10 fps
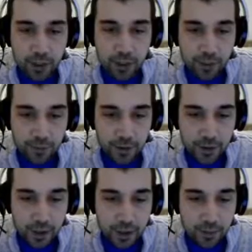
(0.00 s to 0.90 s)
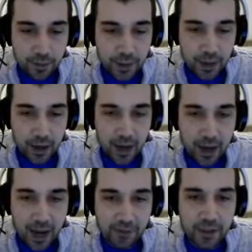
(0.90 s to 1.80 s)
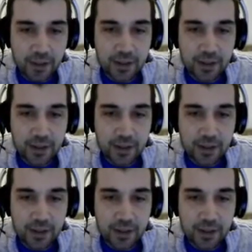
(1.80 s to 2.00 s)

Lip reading: off, but I have this